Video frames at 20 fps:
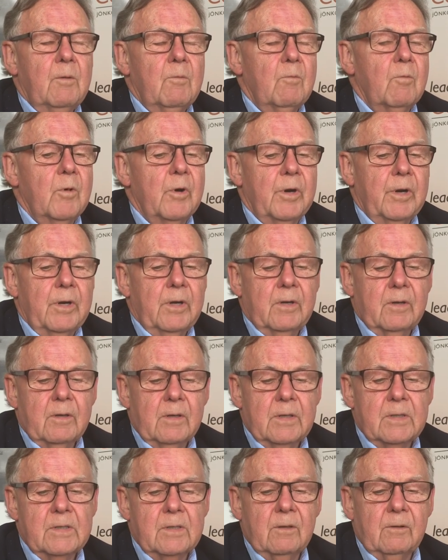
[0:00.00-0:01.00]
work
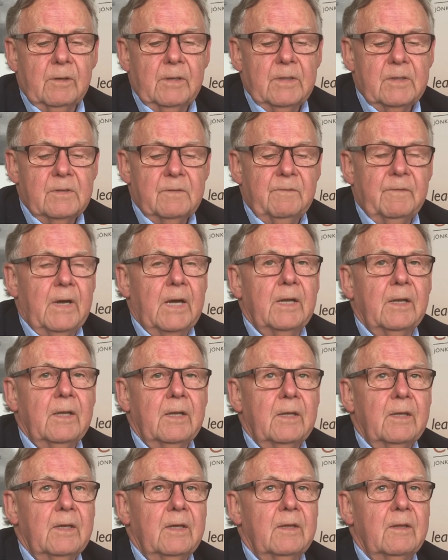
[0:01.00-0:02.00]
as long as it's fun
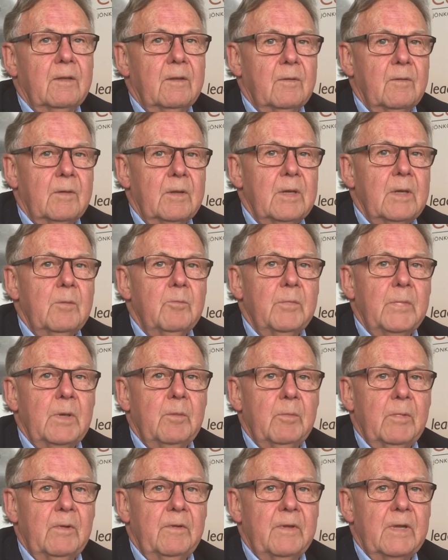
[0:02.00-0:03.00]
and, and
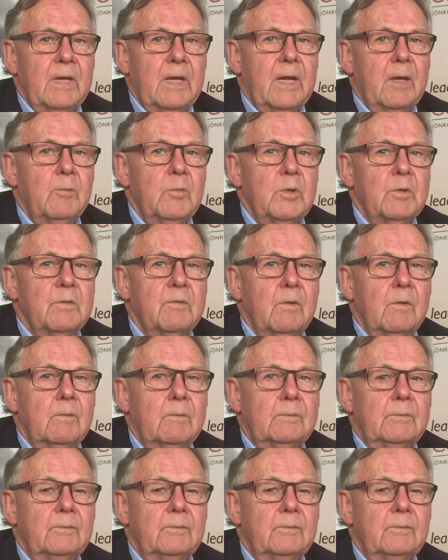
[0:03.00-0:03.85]
people think I'm useful.